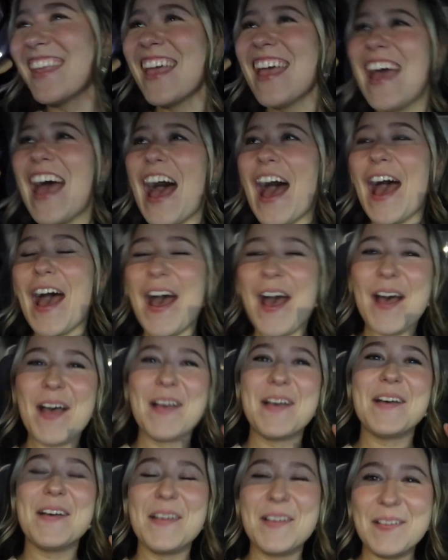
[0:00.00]
At least it's not
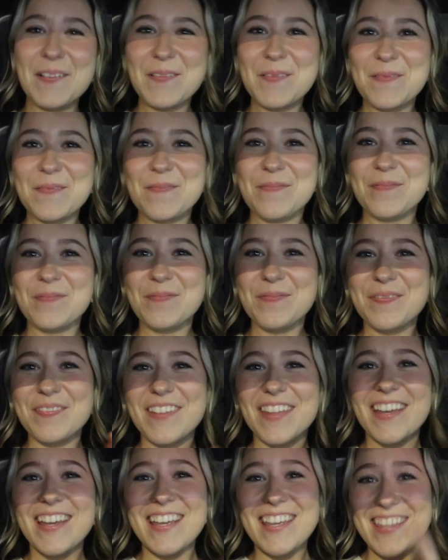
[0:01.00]
anything bad,
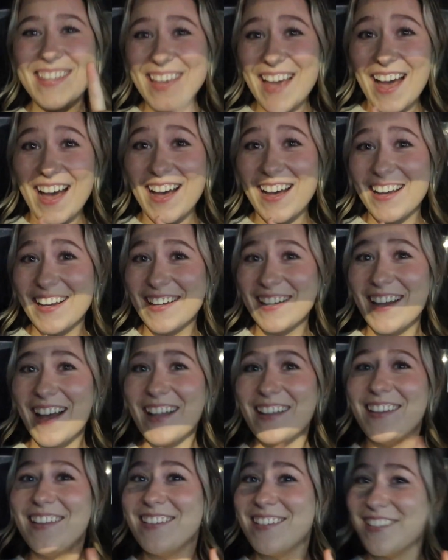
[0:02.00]
you know? Yeah,
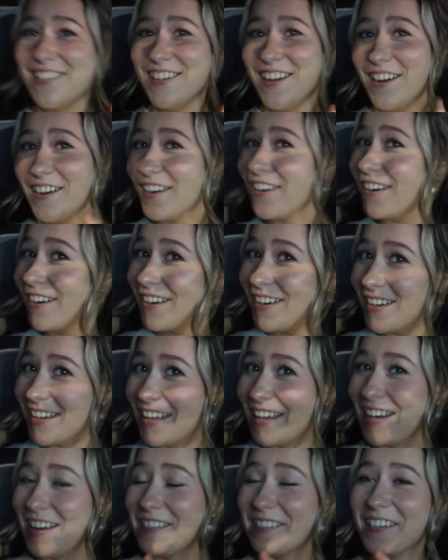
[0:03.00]
at least it's not
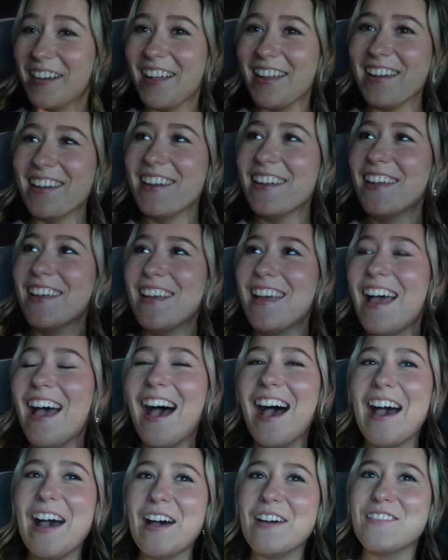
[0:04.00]
hurting anyone.
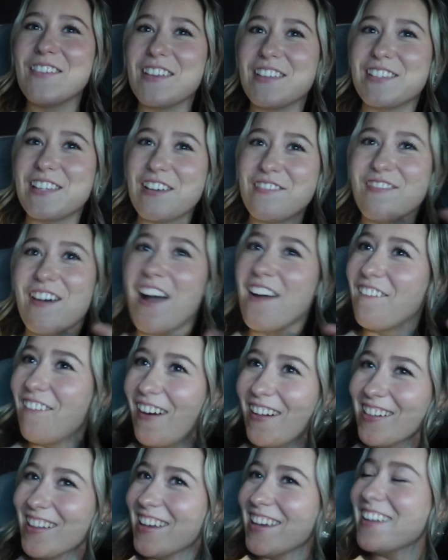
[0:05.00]
except my
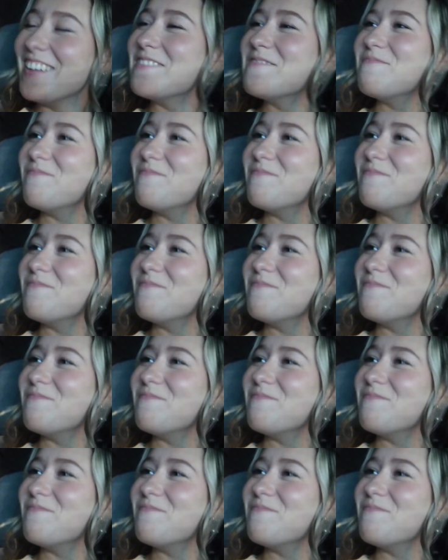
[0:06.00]
wallet.